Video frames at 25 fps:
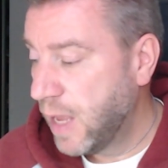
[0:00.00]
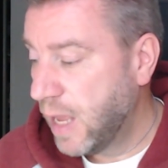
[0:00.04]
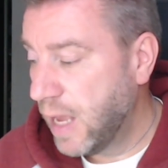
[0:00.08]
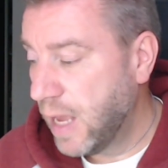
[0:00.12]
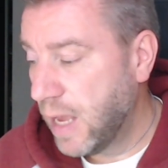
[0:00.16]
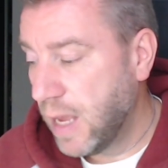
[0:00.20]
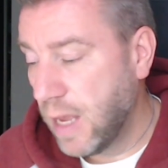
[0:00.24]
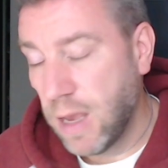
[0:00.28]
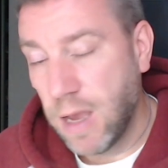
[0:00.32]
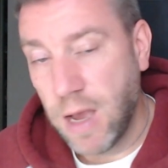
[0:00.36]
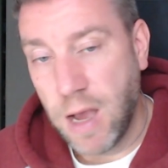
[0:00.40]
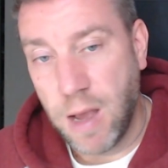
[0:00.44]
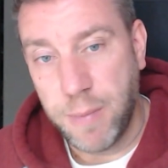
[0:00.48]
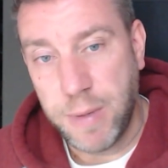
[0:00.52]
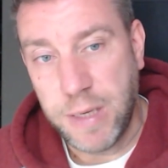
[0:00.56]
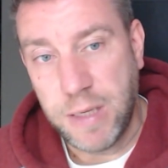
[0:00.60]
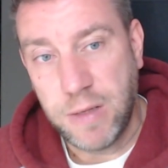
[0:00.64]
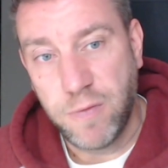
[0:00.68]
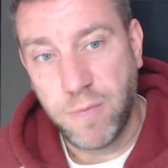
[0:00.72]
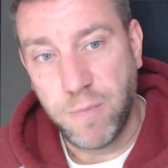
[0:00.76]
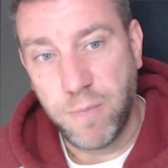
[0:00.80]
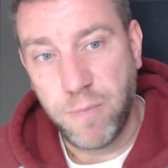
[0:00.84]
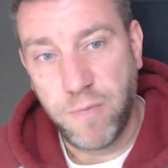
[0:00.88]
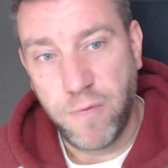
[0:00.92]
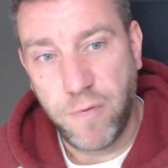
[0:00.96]
I
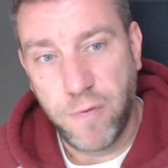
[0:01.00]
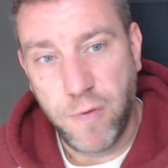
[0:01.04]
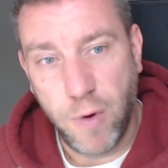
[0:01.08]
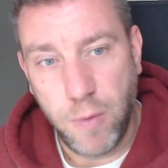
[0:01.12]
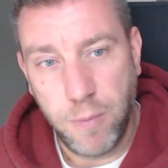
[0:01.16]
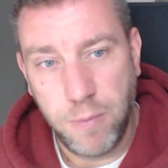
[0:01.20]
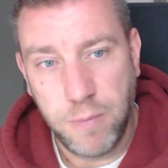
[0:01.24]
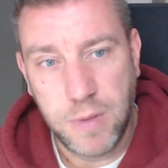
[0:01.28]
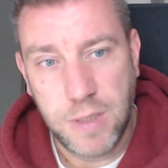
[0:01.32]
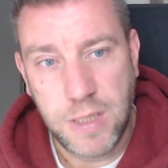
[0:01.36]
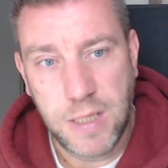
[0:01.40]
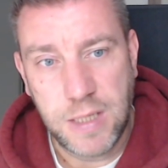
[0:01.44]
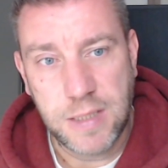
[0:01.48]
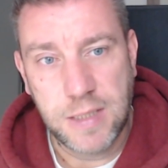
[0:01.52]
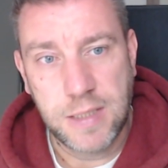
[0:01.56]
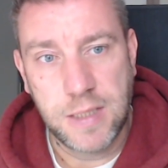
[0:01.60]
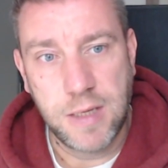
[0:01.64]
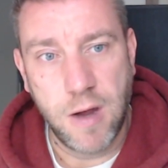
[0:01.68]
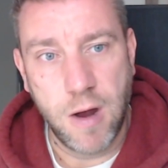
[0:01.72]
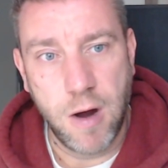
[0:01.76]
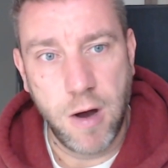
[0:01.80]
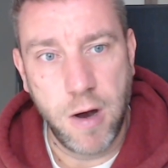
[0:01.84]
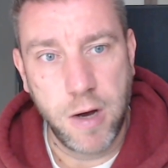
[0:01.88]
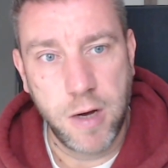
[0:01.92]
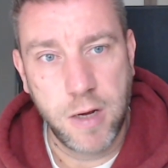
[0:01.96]
mean, from this
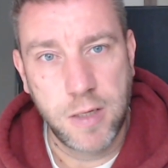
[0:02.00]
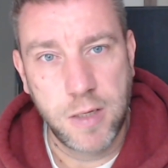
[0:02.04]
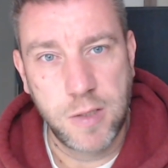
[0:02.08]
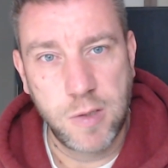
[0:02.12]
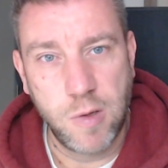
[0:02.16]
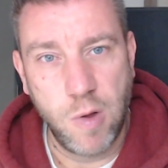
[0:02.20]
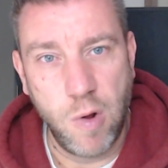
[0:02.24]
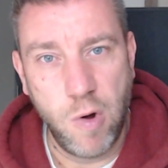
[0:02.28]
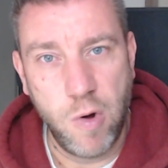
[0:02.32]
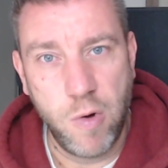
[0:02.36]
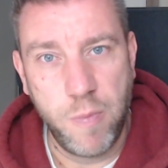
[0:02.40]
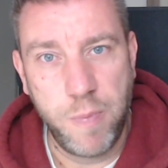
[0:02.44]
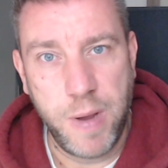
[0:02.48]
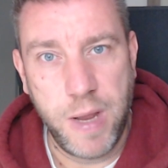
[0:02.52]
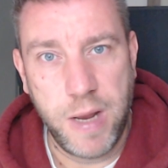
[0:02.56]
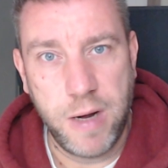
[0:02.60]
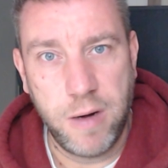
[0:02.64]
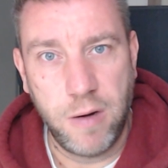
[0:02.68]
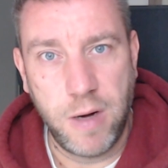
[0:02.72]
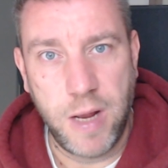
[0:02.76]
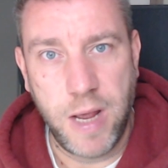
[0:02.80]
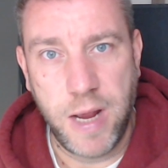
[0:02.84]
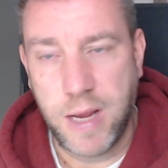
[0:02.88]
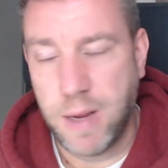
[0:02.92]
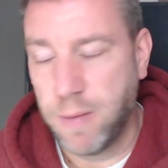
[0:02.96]
dark solar
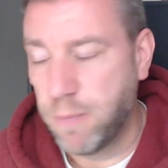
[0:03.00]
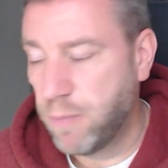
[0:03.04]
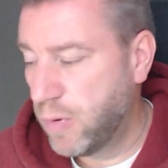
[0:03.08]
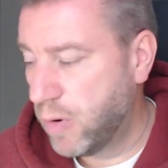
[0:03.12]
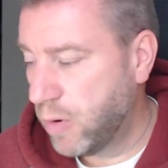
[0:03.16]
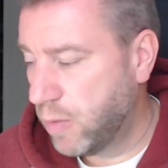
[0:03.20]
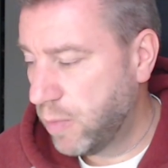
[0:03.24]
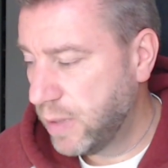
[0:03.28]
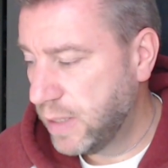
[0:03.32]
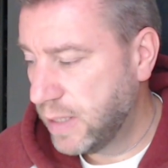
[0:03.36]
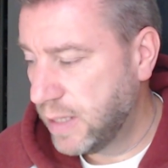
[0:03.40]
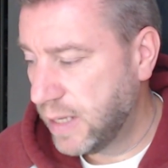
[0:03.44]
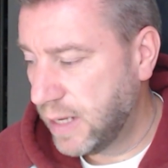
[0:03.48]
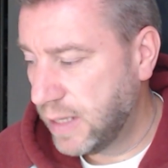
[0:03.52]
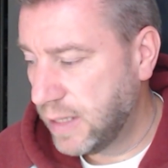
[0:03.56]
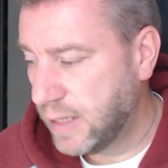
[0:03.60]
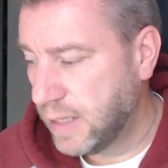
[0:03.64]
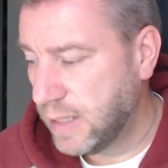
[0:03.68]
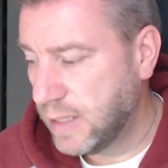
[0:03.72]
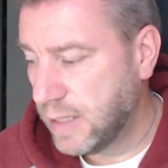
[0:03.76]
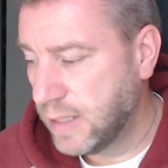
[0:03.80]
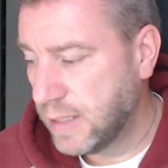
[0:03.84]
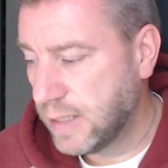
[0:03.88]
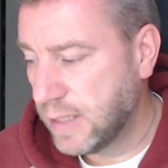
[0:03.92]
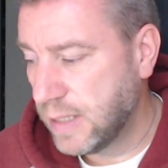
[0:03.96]
panel, I can probably tell
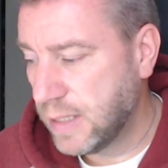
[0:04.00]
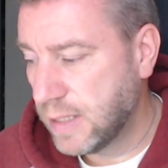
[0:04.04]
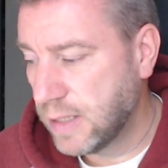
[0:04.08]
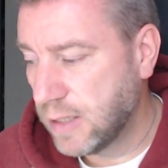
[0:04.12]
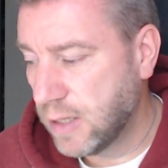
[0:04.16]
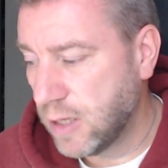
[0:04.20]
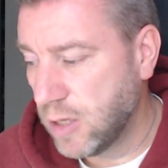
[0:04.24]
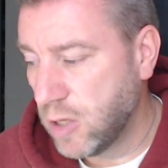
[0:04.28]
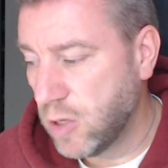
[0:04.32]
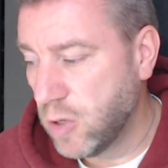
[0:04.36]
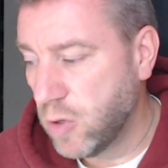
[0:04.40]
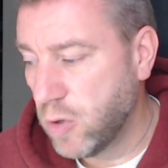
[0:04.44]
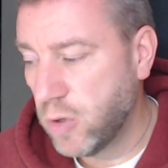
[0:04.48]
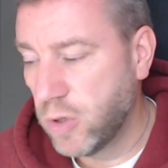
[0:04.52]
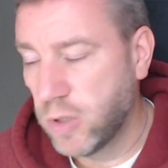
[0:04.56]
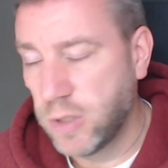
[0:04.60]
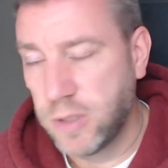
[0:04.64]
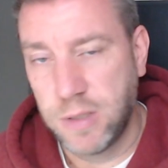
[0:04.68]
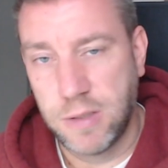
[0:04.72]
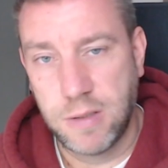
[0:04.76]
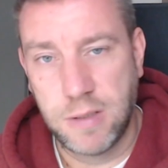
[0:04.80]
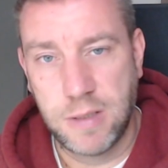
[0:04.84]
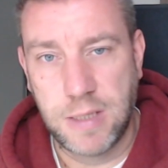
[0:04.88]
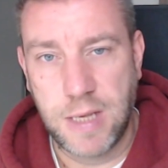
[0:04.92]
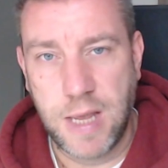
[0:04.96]
that this is the newer
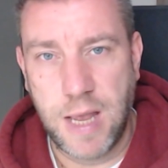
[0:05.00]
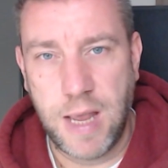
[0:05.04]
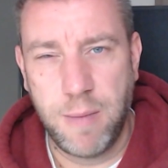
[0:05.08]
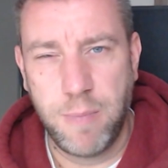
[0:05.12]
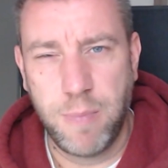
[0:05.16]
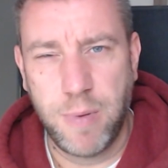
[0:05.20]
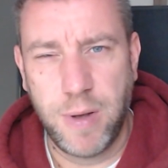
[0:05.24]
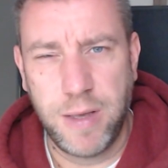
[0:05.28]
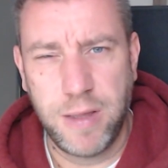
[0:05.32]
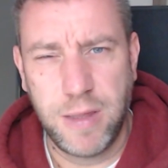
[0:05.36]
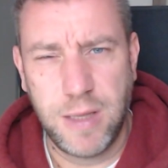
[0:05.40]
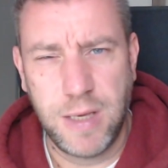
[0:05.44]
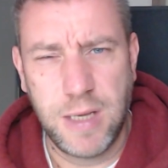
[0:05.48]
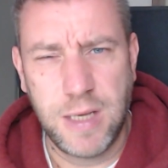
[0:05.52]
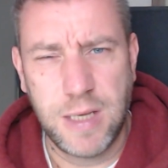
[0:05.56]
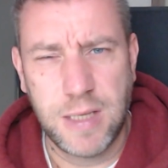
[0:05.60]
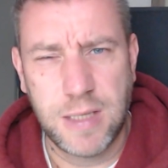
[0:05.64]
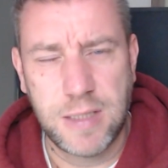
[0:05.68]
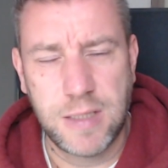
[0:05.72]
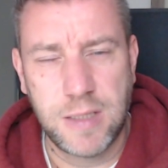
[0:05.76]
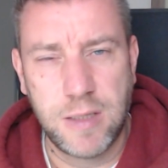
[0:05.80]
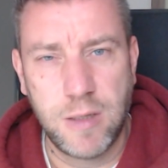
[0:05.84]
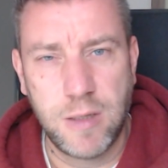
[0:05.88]
type. I think it's the